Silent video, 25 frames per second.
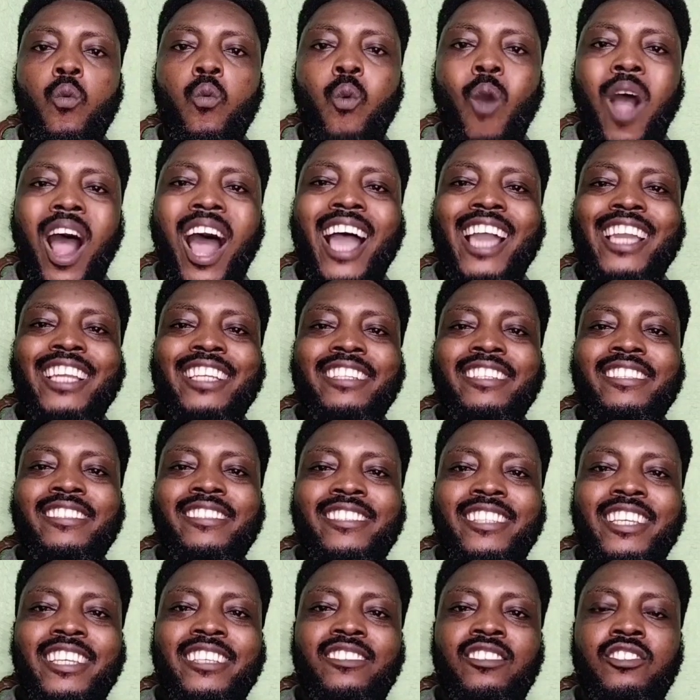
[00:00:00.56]
Why
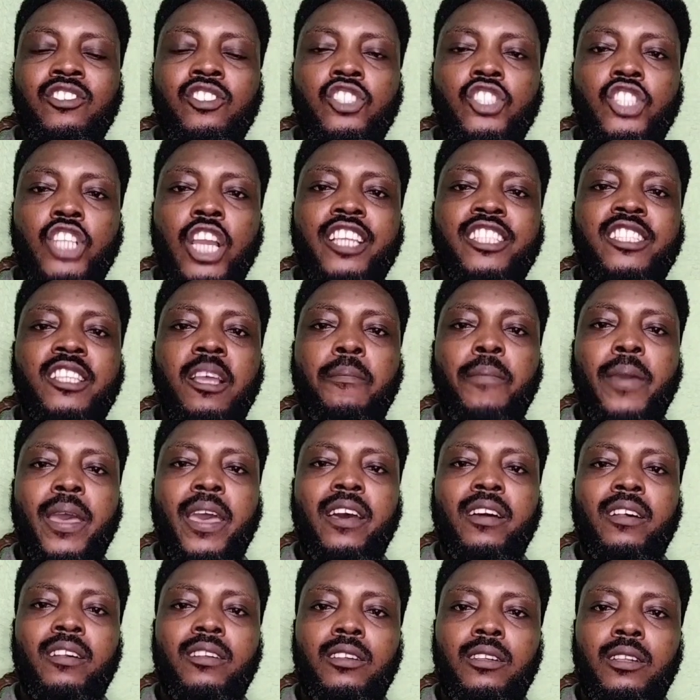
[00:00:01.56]
did
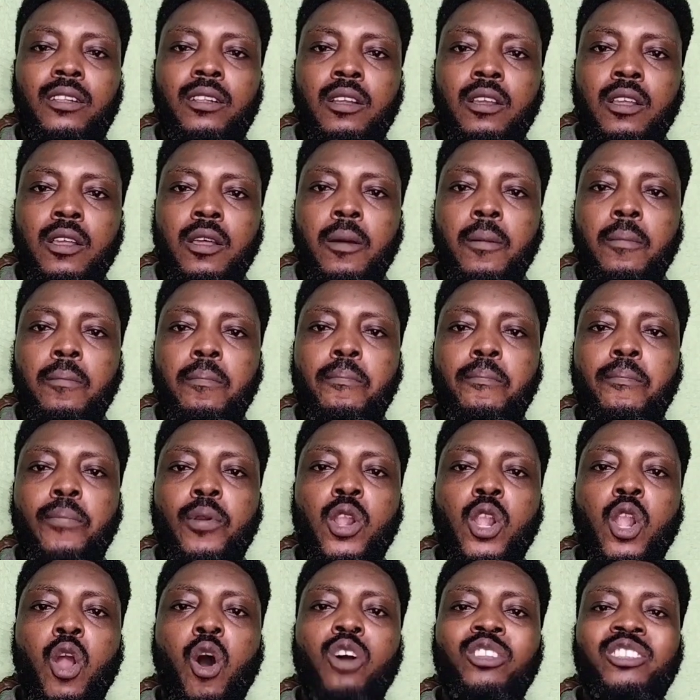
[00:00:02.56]
Jezebel
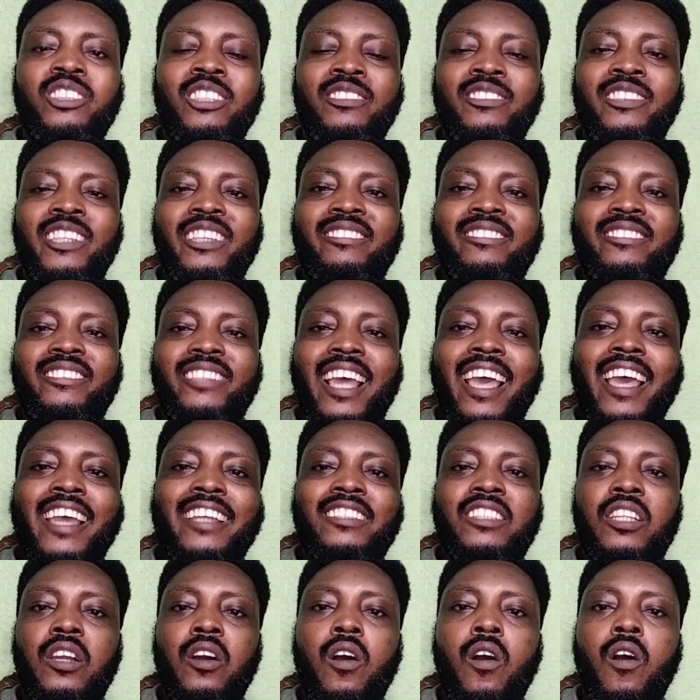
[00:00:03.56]
plot the
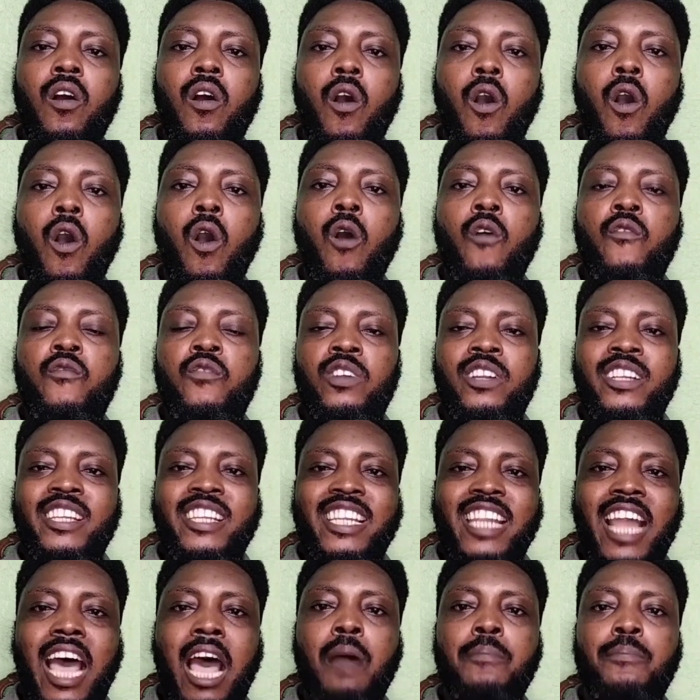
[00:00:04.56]
death of
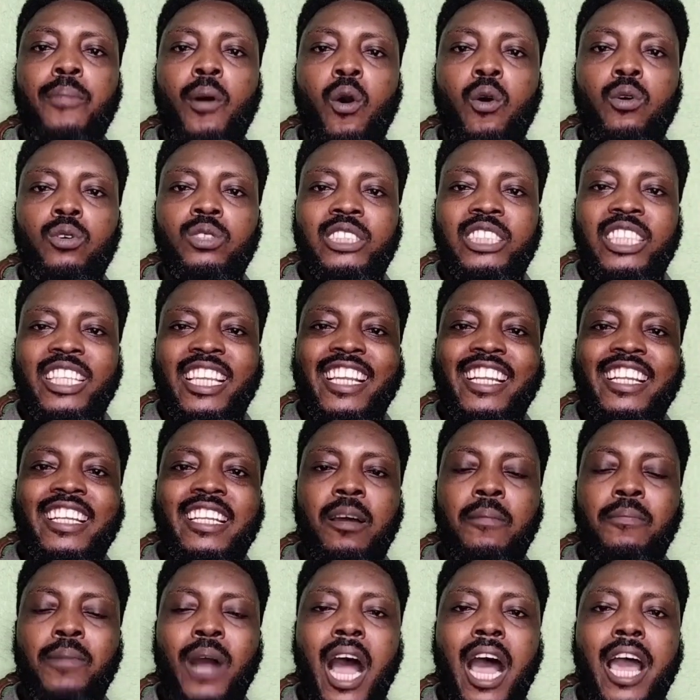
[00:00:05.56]
Naboth in
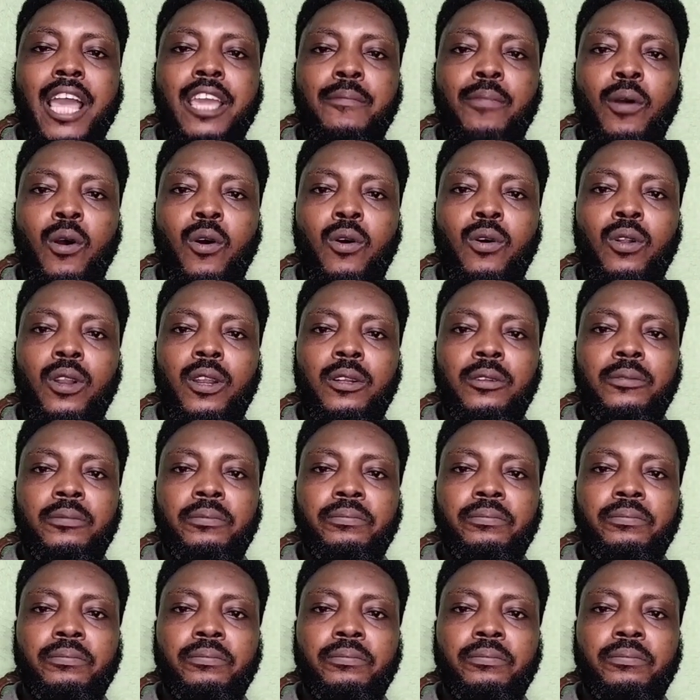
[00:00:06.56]
the Bible?